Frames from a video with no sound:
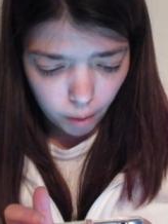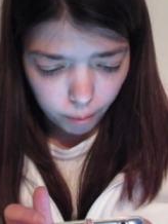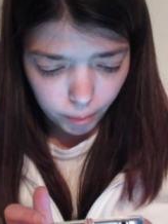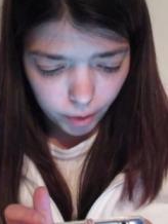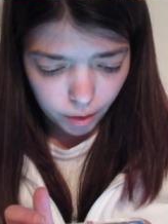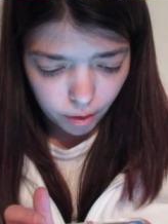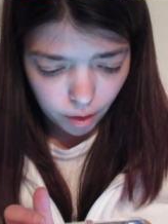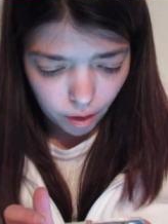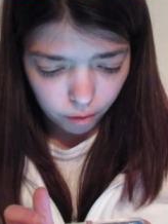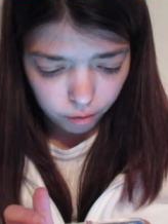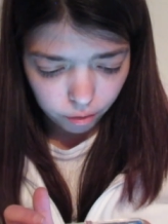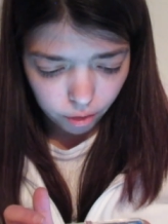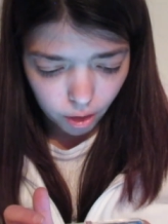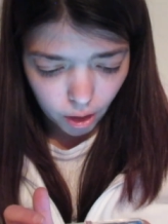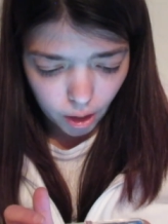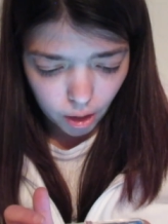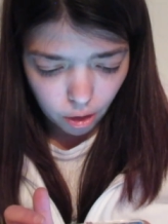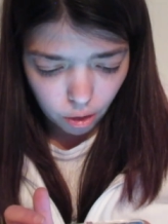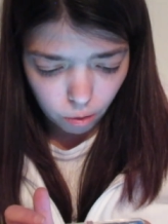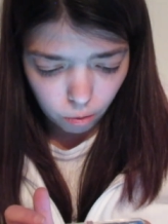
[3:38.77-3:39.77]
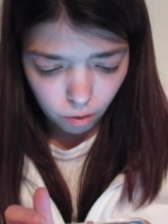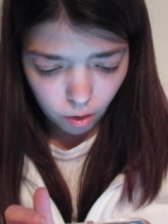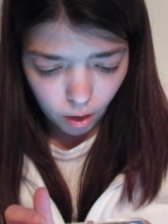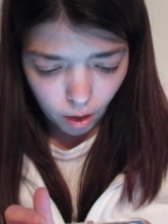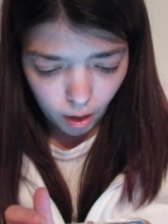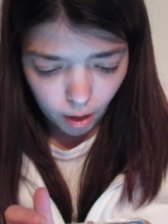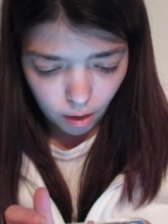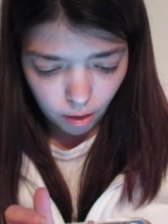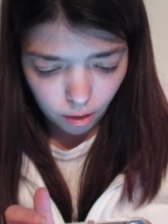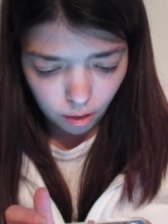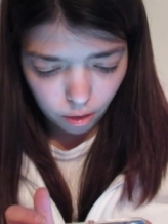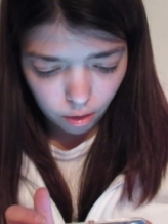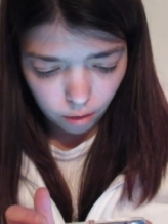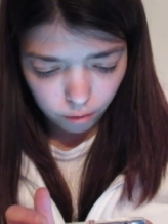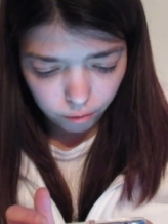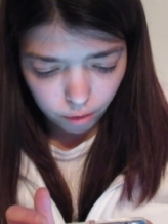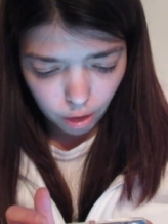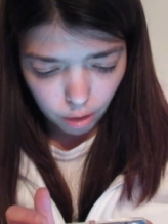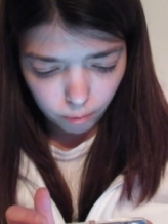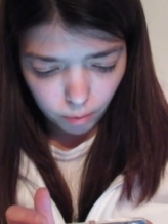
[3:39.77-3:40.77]
but Zephyr has no intentions
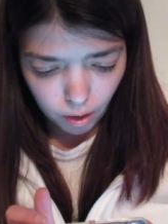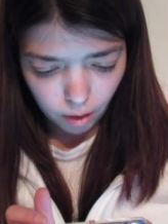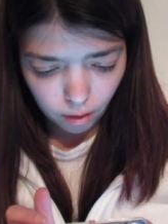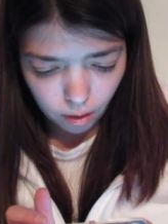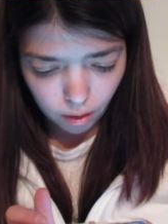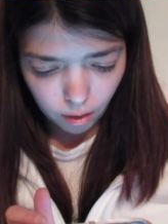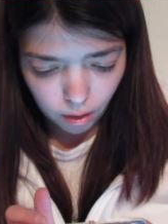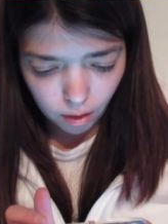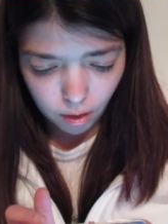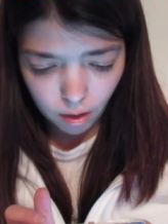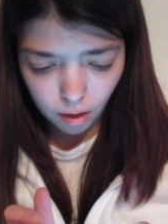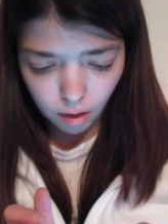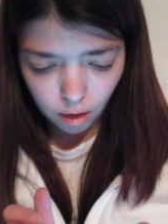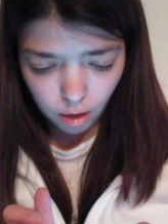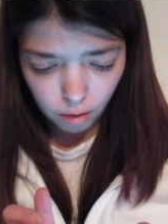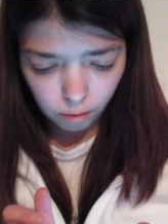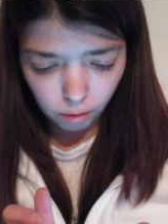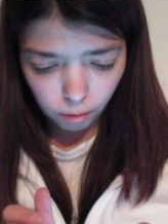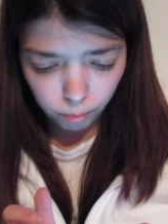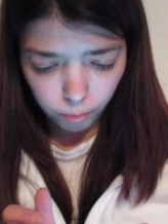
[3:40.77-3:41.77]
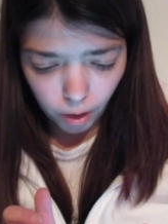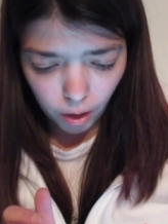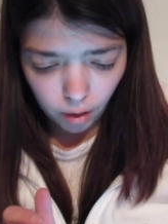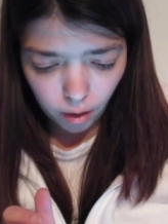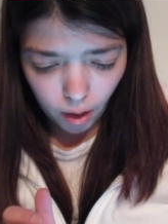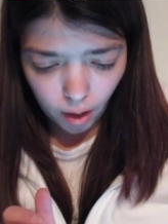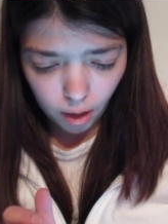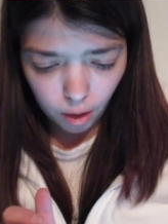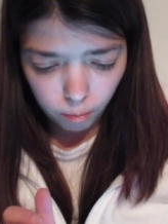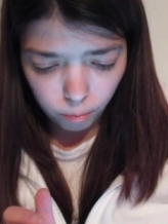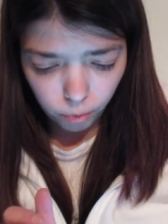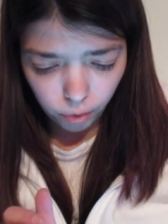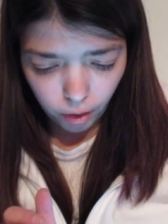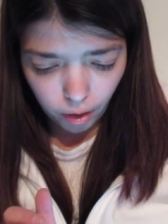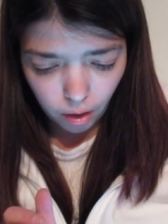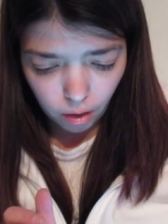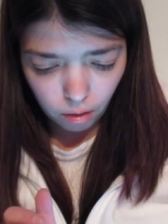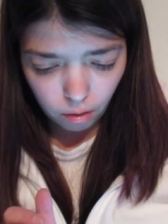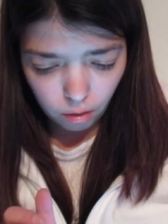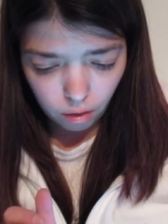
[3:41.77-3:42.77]
of respecting it. She will pay any
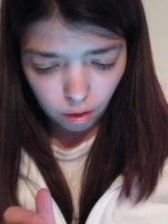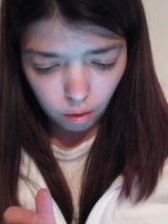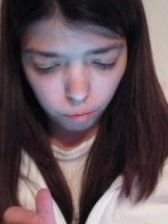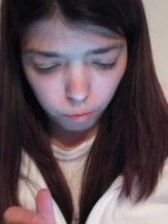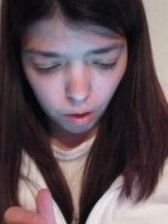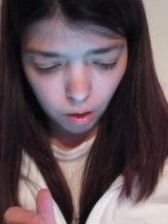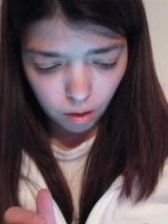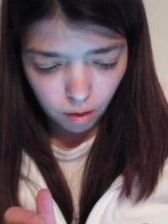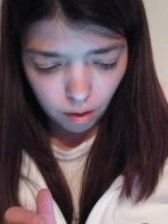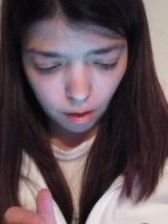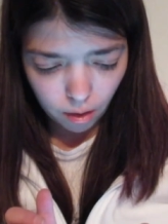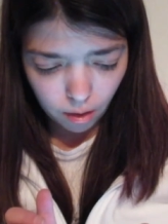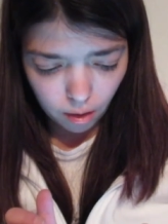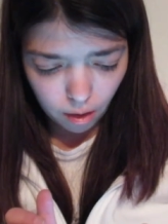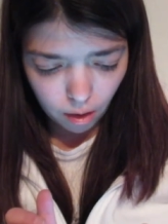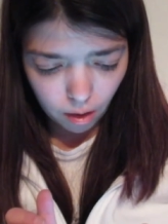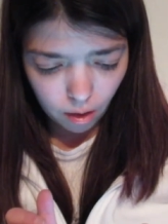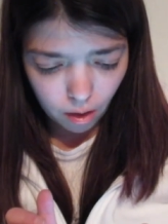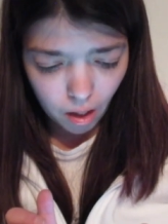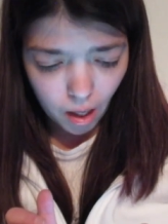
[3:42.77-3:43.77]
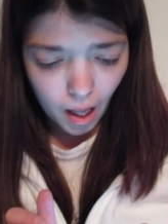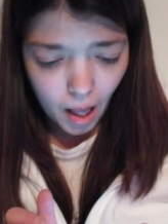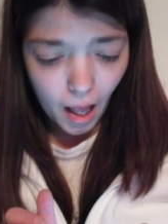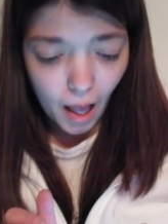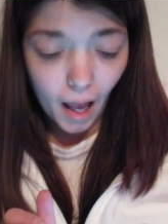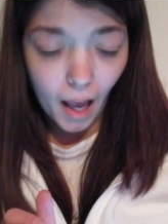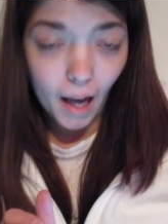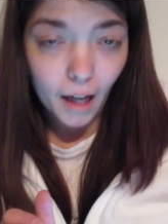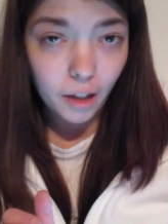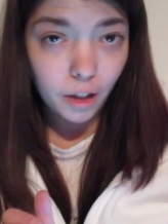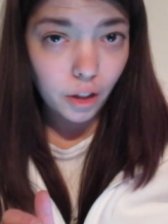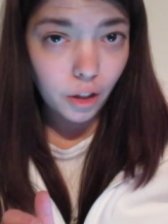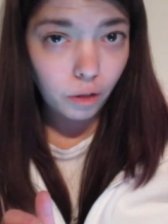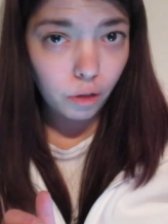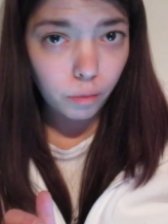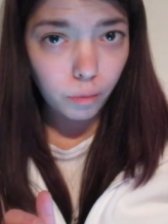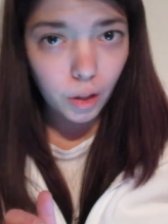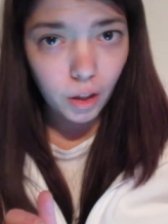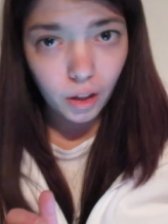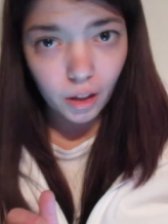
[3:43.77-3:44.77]
price to see Ren succeed, and she
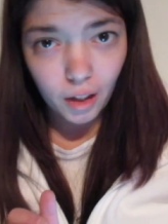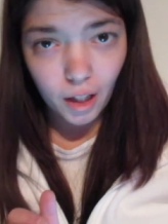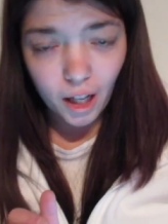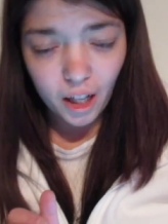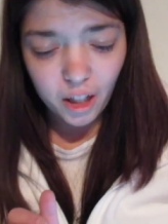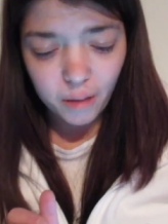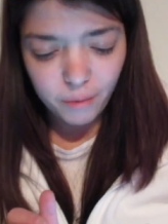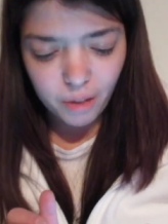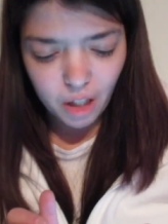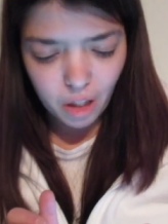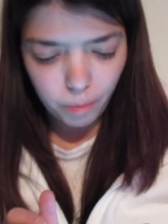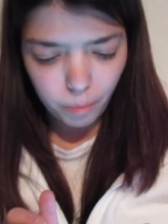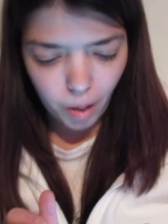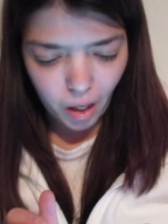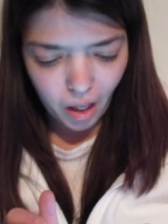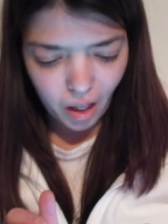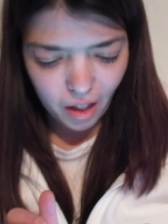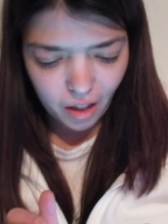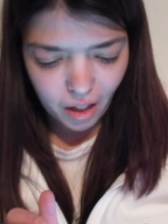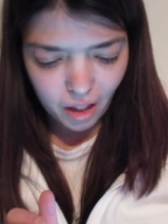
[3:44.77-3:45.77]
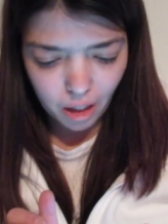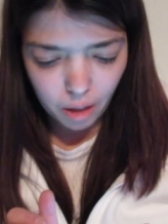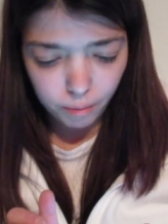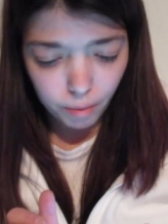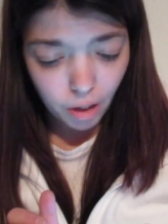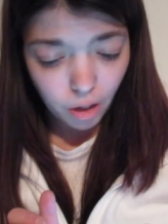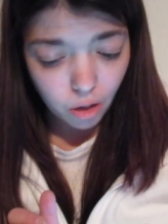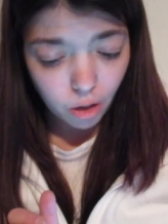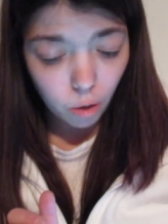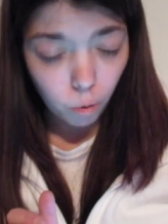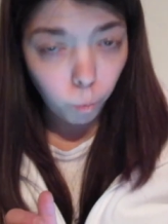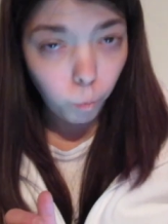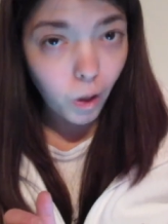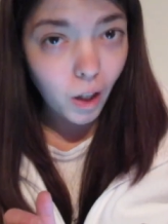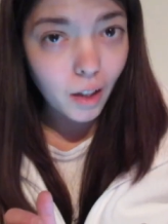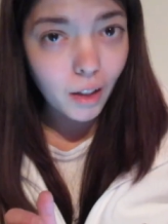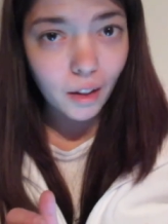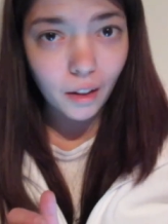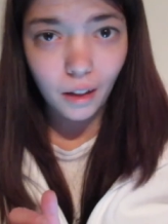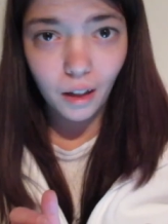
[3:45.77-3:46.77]
will make her enemies pay, especially
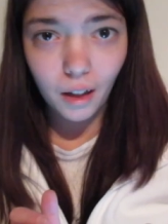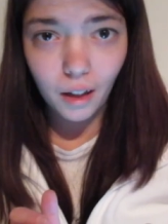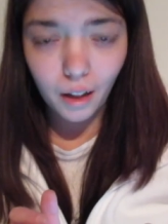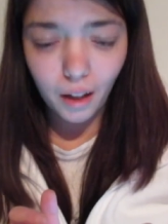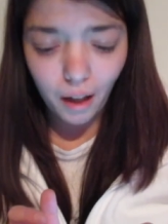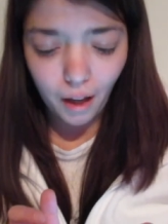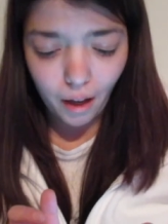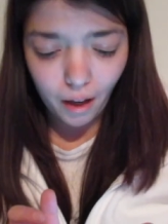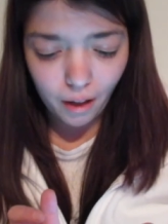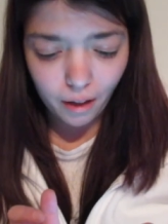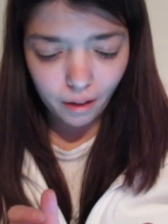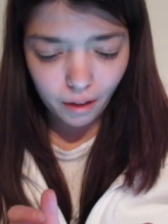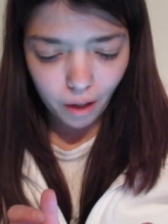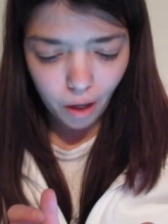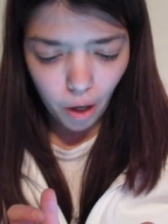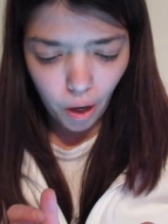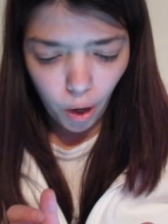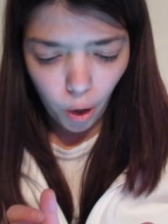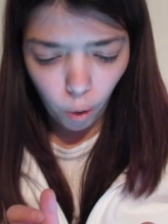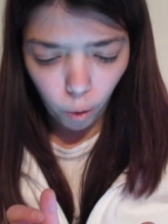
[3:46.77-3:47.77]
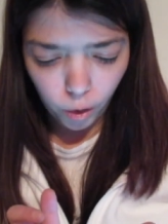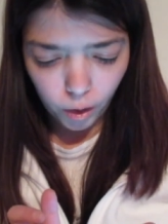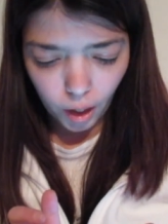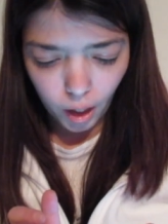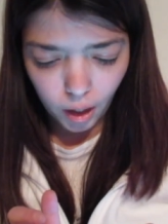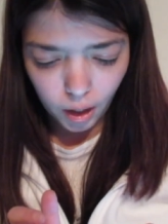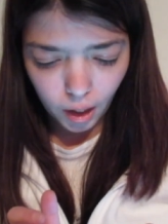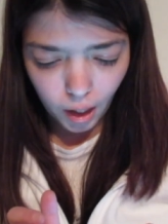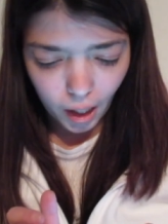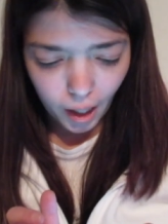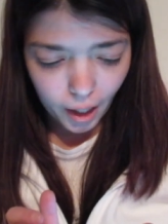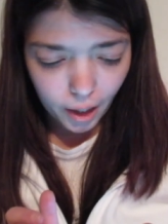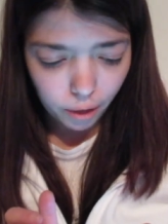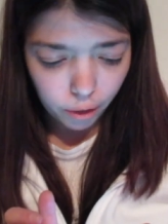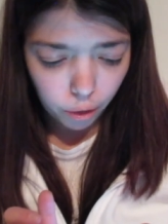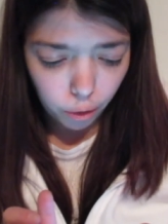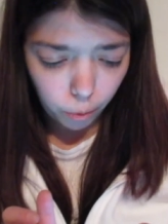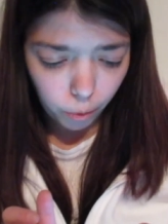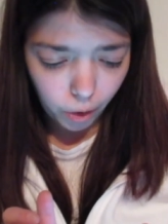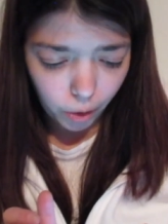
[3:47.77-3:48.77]
one dark-haired, dark-eyed
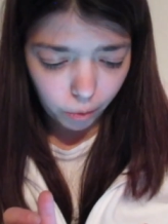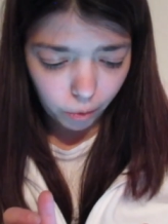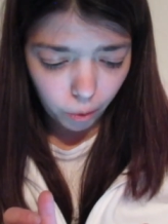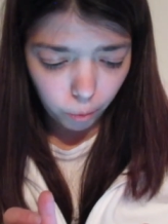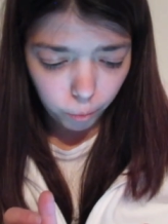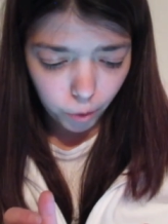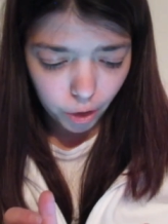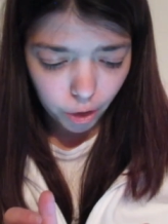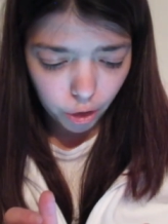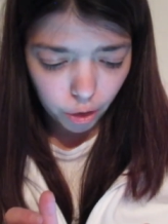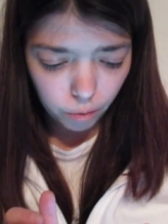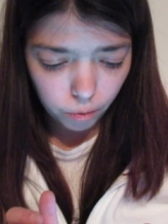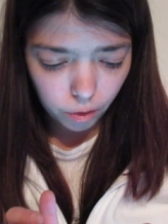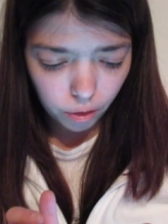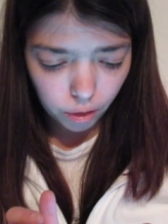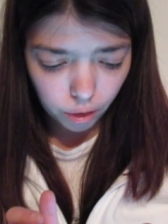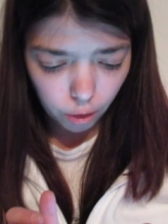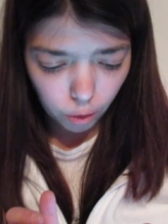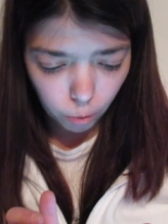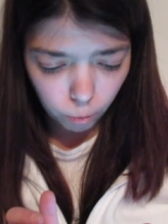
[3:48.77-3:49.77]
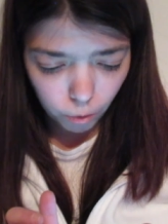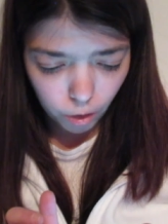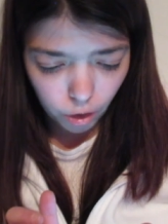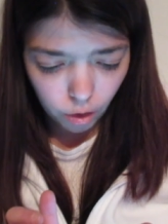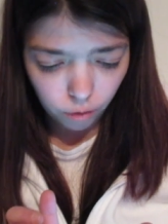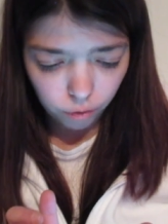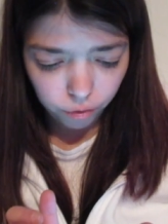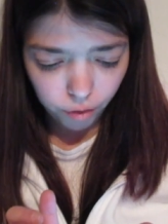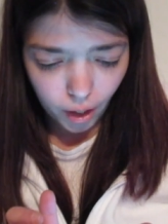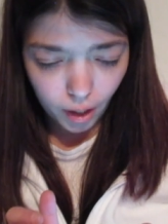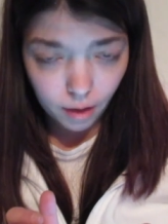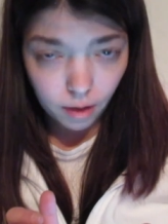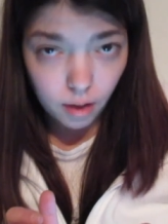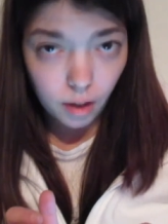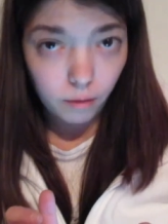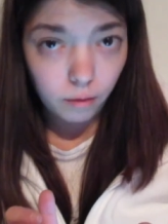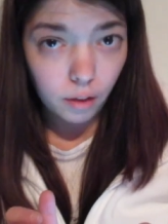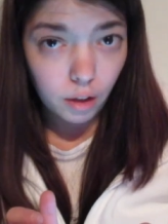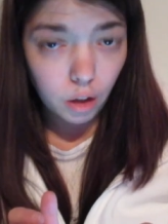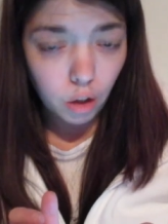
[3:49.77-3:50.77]
crow. What she will do when she finds
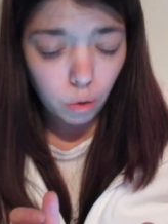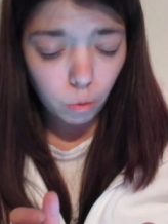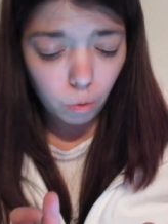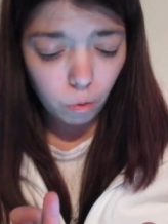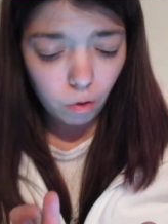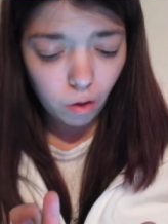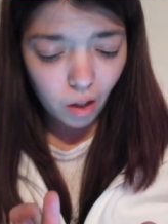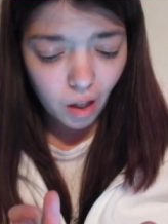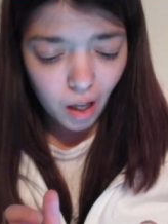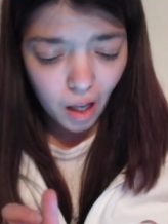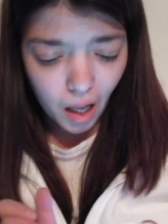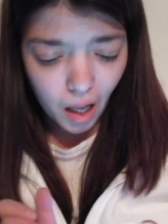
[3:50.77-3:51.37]
out the truth,